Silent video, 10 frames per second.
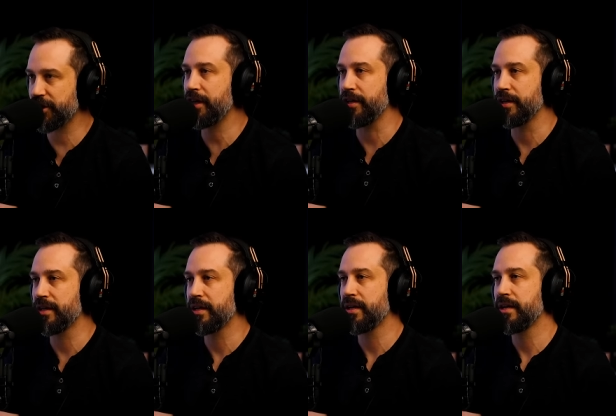the show?
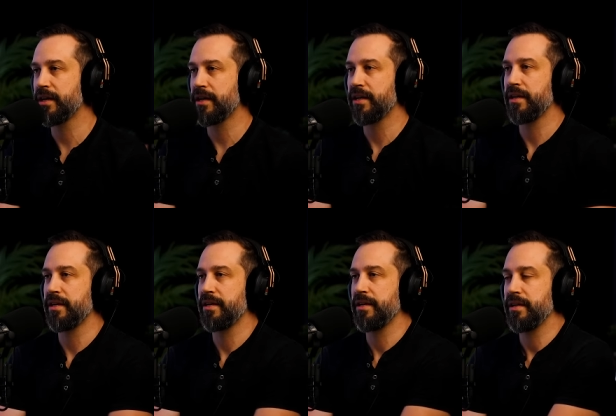Mm, mm.
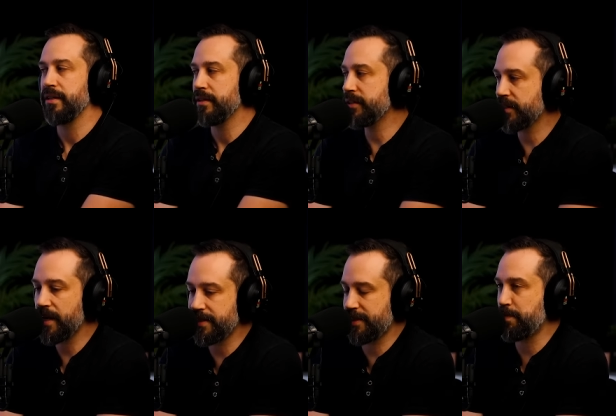This
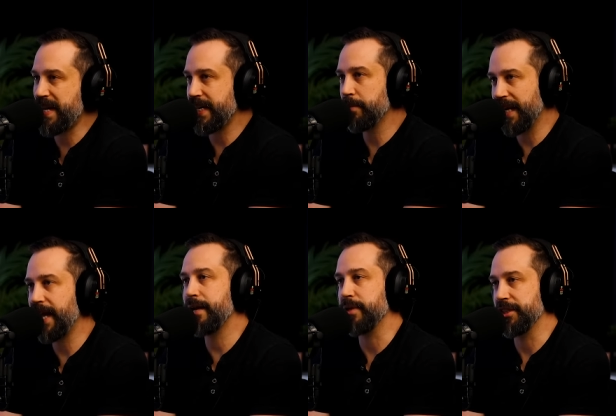guy's speaking my
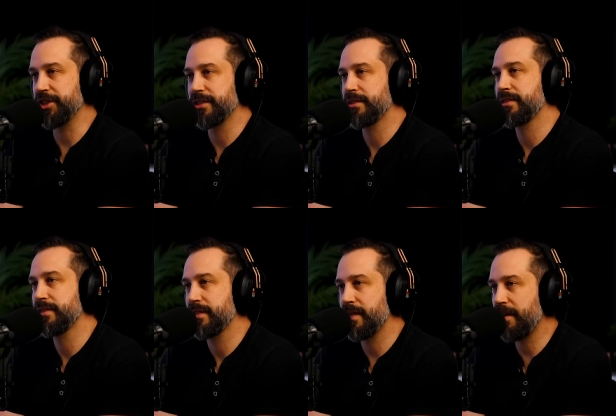language.
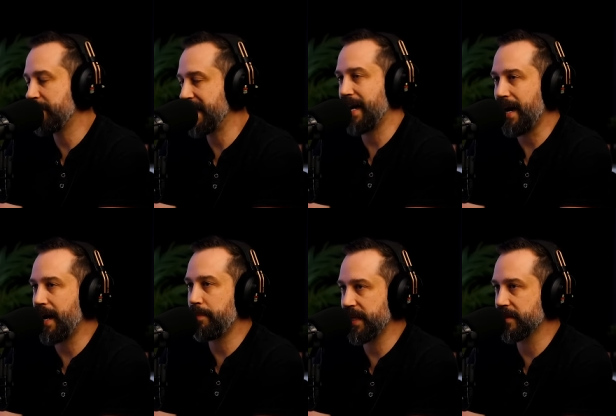I've been
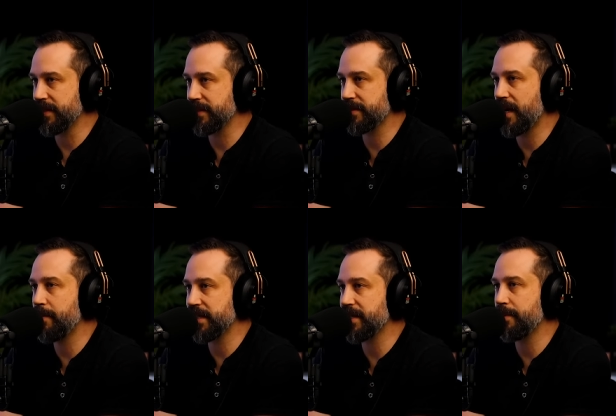harping on this
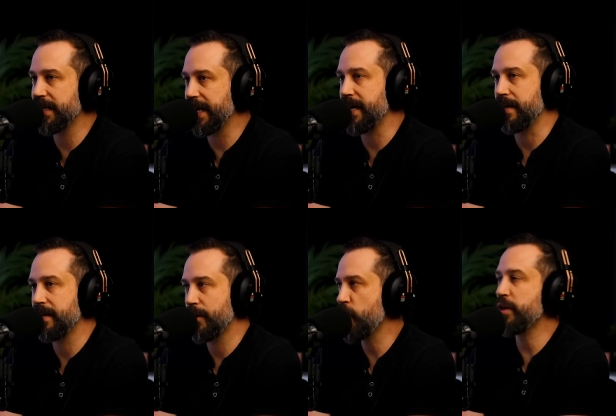time and time again.
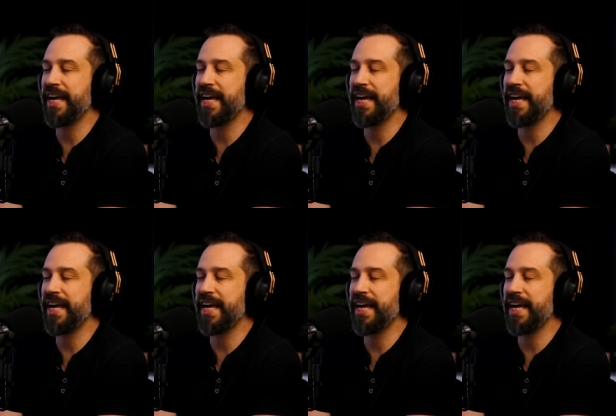Who